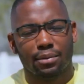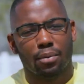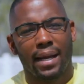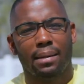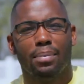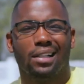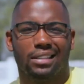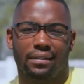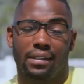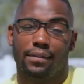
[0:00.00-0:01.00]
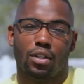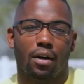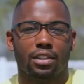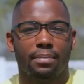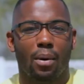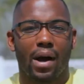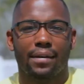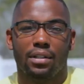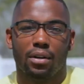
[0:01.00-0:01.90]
remaining positive, even talking to my wife,